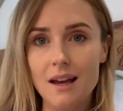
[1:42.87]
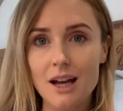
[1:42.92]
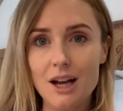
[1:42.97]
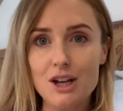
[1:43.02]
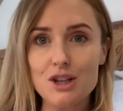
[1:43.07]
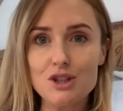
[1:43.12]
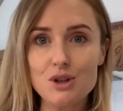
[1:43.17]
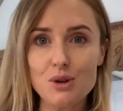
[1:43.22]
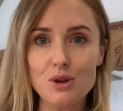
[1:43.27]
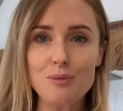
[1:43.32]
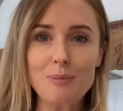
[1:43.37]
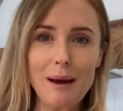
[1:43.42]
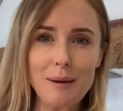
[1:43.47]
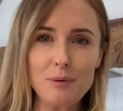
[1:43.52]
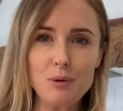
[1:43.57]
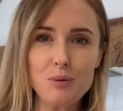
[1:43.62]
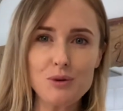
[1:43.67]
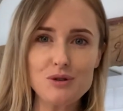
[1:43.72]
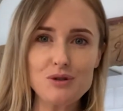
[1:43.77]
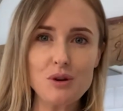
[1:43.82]
So you might
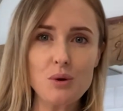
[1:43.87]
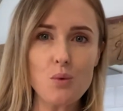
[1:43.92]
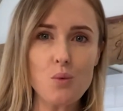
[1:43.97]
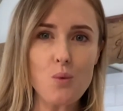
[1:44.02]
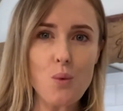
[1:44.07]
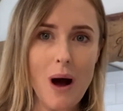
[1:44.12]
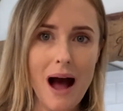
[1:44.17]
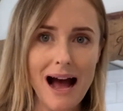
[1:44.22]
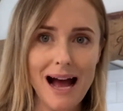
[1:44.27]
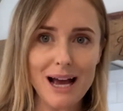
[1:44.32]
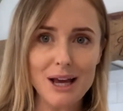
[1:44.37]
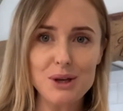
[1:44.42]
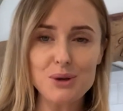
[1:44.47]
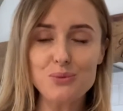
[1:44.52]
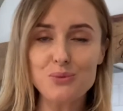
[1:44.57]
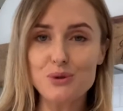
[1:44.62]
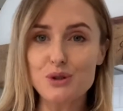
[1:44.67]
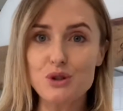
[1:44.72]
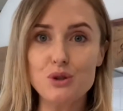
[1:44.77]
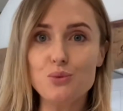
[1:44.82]
be wondering, why
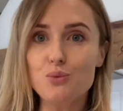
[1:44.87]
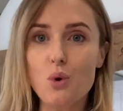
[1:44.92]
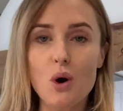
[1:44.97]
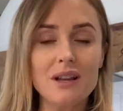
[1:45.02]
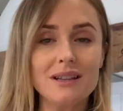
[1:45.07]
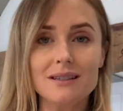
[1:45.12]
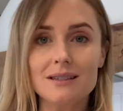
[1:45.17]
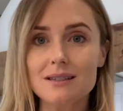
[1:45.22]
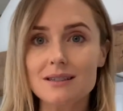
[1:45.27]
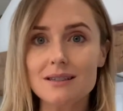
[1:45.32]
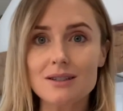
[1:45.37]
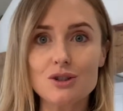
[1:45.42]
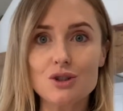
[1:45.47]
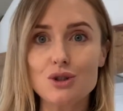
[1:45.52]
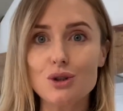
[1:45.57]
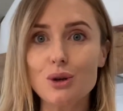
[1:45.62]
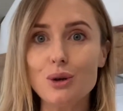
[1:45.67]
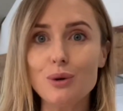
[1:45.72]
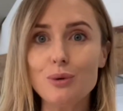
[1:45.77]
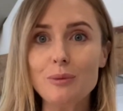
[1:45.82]
would you want
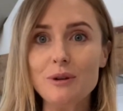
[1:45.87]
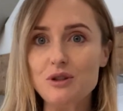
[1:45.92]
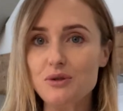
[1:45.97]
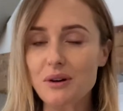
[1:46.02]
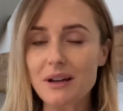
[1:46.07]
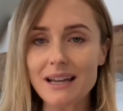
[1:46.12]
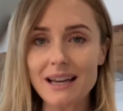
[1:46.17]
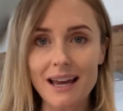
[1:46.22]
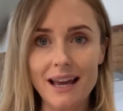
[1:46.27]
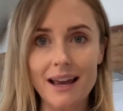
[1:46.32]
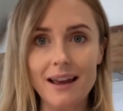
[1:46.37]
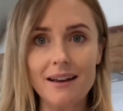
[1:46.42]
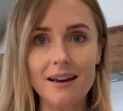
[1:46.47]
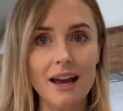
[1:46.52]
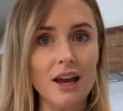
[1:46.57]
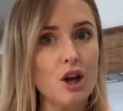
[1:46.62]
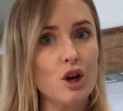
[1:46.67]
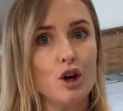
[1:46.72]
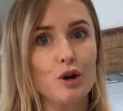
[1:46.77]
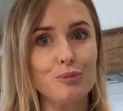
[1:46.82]
to be drinking
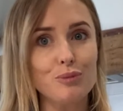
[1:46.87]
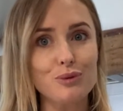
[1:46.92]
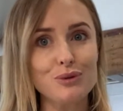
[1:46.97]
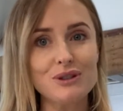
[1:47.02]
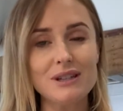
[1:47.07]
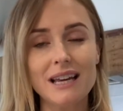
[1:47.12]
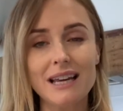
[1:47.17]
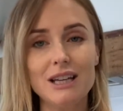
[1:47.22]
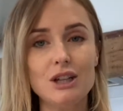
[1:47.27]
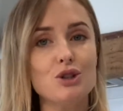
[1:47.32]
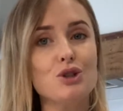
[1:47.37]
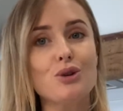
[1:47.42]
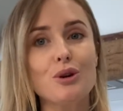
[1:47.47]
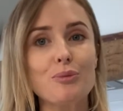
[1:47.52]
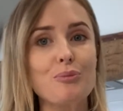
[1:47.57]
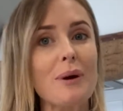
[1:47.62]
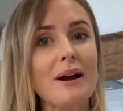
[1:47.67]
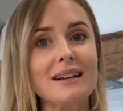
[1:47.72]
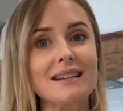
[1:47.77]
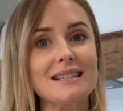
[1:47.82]
a herbal tea
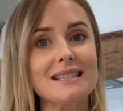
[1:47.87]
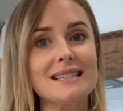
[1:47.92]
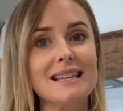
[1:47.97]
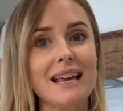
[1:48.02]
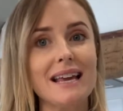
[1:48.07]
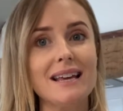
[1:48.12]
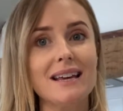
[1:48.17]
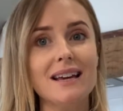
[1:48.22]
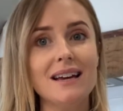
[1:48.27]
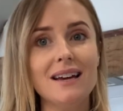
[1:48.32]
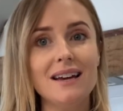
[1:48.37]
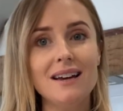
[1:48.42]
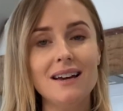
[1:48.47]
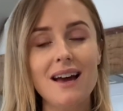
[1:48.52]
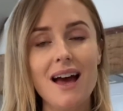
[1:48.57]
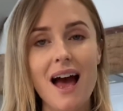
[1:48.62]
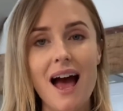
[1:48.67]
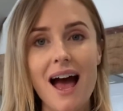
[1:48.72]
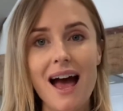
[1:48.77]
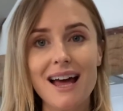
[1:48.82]
during pregnancy?
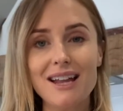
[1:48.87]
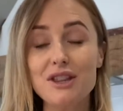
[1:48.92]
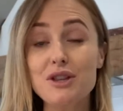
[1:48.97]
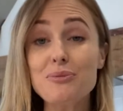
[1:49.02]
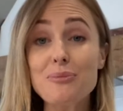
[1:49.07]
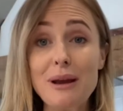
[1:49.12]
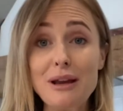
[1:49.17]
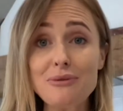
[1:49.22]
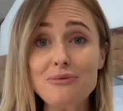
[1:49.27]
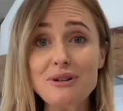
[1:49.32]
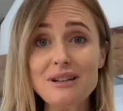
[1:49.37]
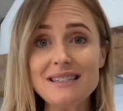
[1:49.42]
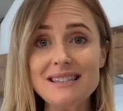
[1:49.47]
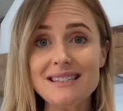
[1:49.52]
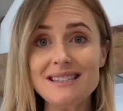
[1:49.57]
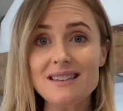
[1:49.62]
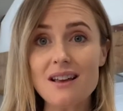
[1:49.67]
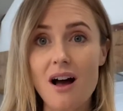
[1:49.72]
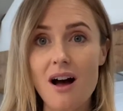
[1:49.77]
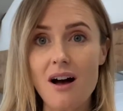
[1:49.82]
And the main
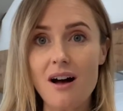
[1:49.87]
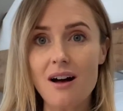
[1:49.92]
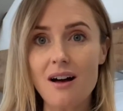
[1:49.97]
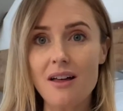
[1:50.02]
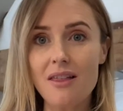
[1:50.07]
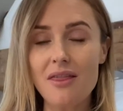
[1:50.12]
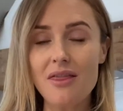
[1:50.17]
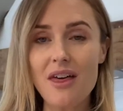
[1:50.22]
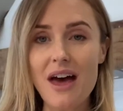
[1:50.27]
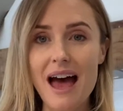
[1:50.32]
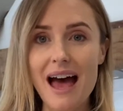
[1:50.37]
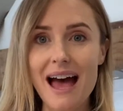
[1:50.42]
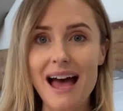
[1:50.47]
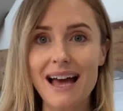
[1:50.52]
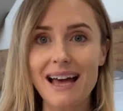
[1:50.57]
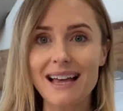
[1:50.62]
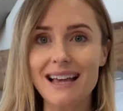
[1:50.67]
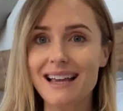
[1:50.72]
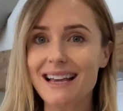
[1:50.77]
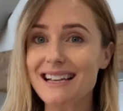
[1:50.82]
reasons are
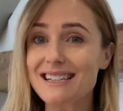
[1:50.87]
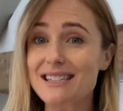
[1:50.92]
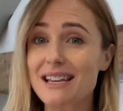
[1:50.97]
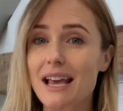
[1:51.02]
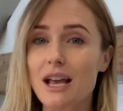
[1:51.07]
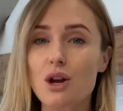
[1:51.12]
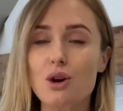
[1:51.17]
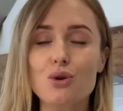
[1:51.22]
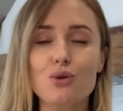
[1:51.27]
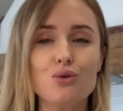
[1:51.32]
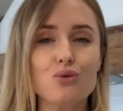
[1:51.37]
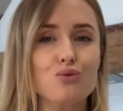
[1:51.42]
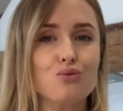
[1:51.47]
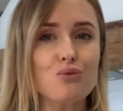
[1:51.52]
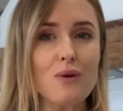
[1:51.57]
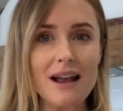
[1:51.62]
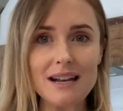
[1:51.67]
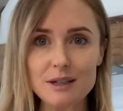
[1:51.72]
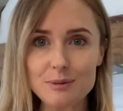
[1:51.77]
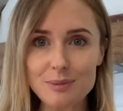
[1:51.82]
that it's
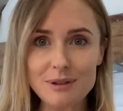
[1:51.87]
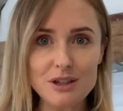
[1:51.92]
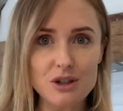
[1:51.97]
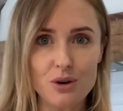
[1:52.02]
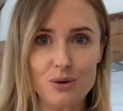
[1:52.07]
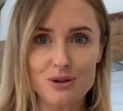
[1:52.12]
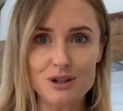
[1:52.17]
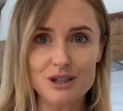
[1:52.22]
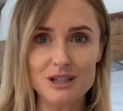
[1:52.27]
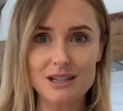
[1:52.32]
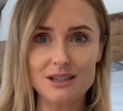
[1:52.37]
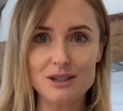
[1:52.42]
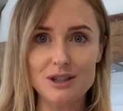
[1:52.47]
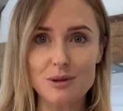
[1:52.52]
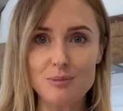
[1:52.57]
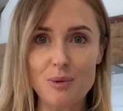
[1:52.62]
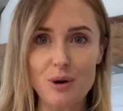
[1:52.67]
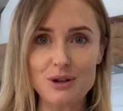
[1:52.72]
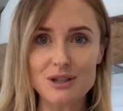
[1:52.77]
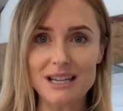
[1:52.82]
incredibly nourishing to
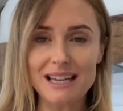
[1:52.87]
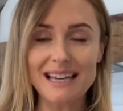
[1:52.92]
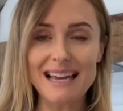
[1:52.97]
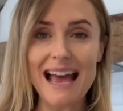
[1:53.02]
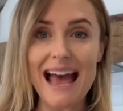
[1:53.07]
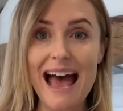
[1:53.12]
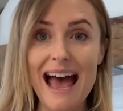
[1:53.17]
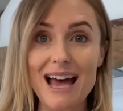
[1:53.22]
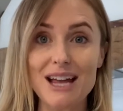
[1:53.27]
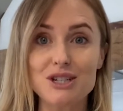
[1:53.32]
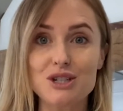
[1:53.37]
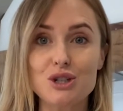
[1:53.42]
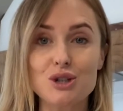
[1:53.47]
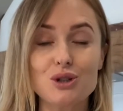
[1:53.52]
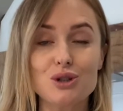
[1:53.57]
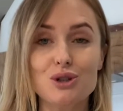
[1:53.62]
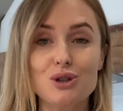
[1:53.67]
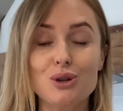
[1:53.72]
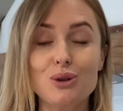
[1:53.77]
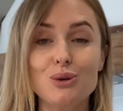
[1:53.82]
the body and
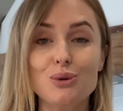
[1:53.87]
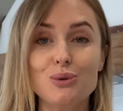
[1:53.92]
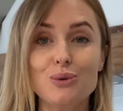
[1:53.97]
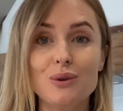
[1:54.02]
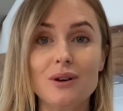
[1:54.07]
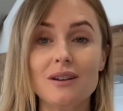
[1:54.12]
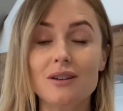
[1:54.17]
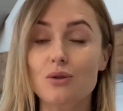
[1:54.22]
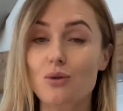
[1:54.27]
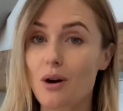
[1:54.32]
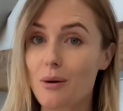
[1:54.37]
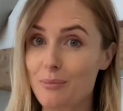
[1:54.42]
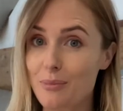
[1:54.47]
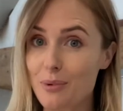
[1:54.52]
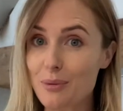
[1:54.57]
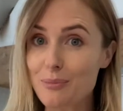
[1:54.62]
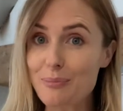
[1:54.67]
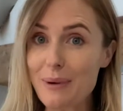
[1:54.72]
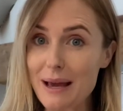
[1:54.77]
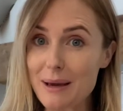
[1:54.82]
to your
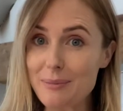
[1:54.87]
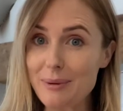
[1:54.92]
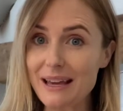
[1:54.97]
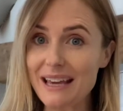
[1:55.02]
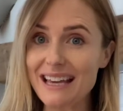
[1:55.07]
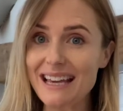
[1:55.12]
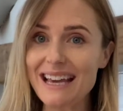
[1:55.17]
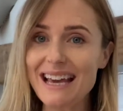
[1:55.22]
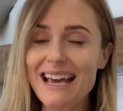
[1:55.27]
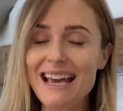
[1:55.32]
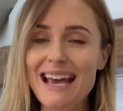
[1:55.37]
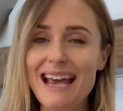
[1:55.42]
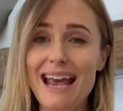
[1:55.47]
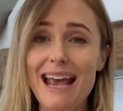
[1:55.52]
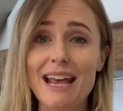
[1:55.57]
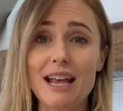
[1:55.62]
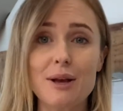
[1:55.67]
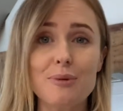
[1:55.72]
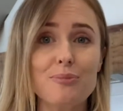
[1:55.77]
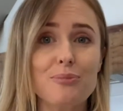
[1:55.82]
unborn baby.
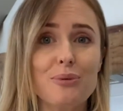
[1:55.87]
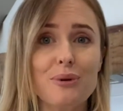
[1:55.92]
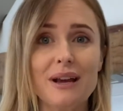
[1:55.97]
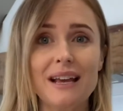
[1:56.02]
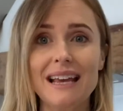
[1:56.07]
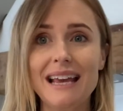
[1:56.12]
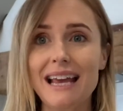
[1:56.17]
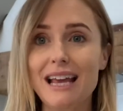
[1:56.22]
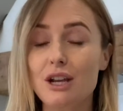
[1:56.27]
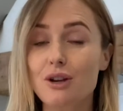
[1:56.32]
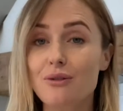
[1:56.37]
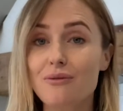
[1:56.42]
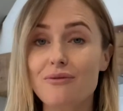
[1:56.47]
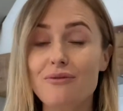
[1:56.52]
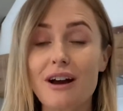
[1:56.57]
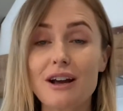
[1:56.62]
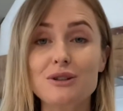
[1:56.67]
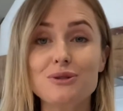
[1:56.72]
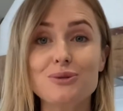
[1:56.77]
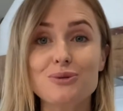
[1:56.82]
It can bring in
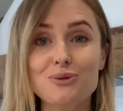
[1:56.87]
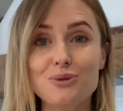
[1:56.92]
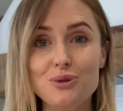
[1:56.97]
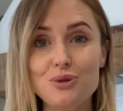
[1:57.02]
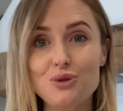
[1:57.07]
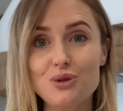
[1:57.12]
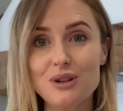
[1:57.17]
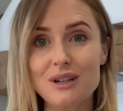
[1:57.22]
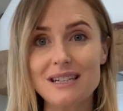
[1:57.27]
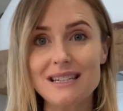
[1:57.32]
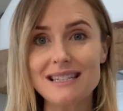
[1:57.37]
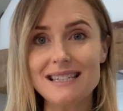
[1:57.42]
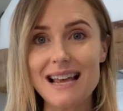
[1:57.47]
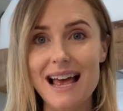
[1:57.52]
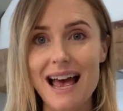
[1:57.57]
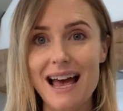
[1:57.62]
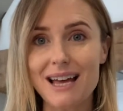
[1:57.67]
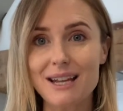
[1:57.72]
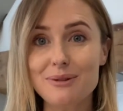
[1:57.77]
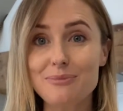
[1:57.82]
vital nutrients
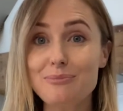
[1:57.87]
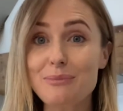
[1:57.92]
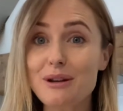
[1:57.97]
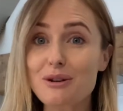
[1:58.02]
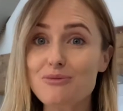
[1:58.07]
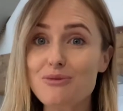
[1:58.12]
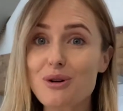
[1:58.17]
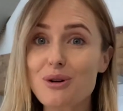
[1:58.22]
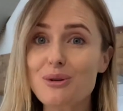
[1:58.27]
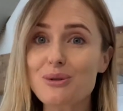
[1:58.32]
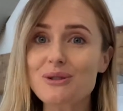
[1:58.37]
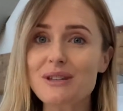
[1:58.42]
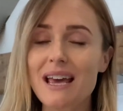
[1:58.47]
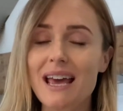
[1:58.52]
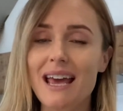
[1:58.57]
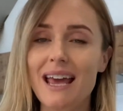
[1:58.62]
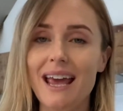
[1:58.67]
and minerals.